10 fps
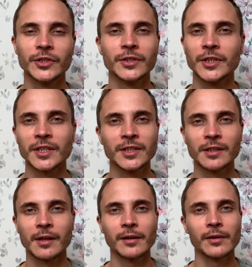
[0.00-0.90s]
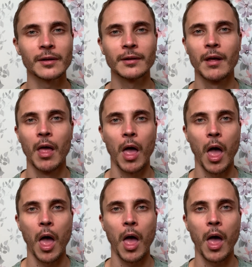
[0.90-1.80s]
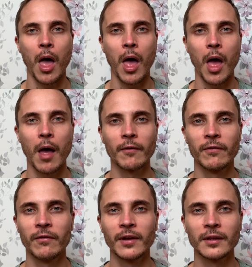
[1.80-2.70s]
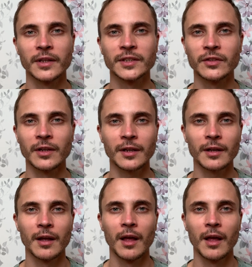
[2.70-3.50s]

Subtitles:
Just sing like that. Feel this thing.